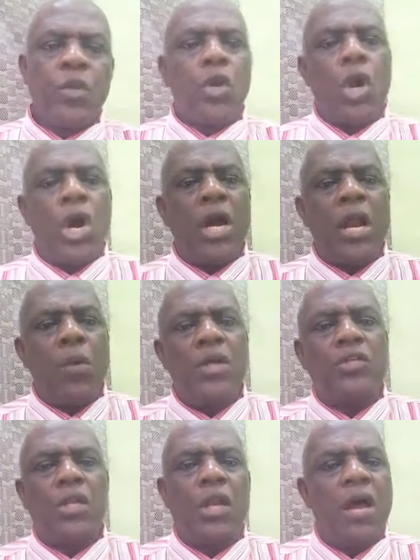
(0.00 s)
God, I
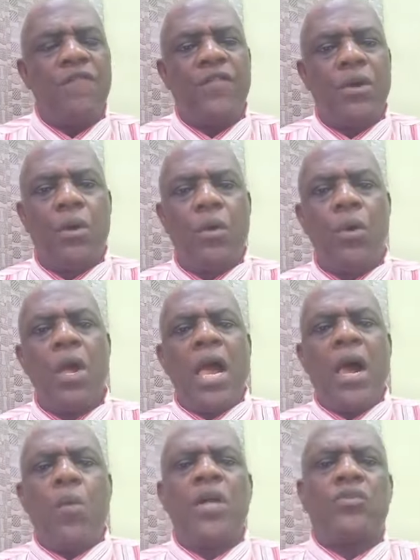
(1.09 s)
want to love you.
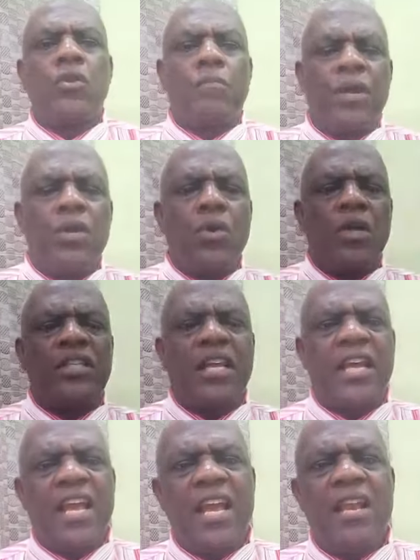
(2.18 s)
I want to be yours
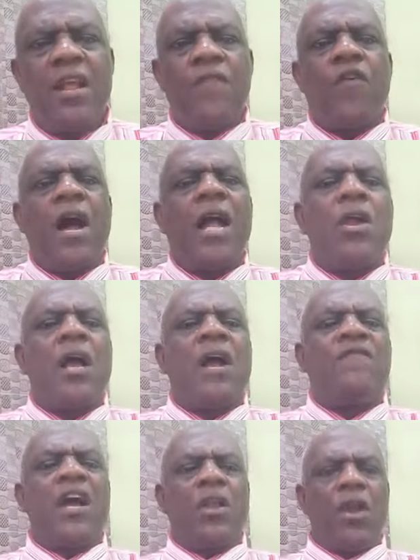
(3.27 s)
again. For how long
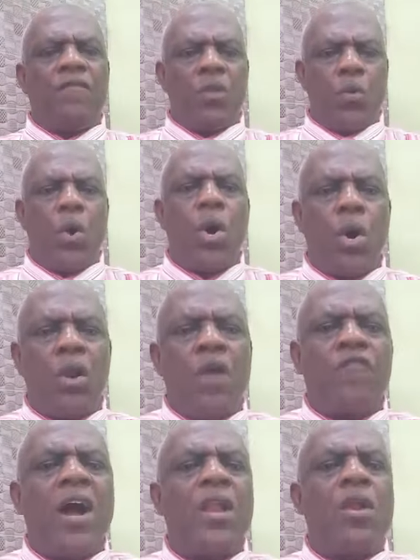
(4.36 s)
have I loved the world?
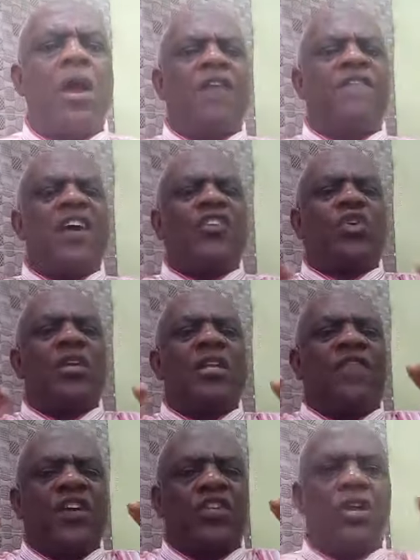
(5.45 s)
For how long have I sown the
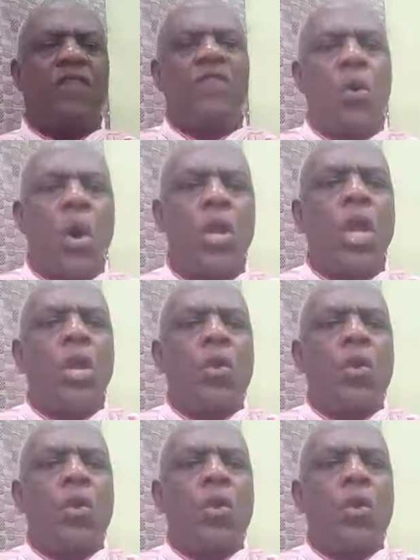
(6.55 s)
fashion of the world?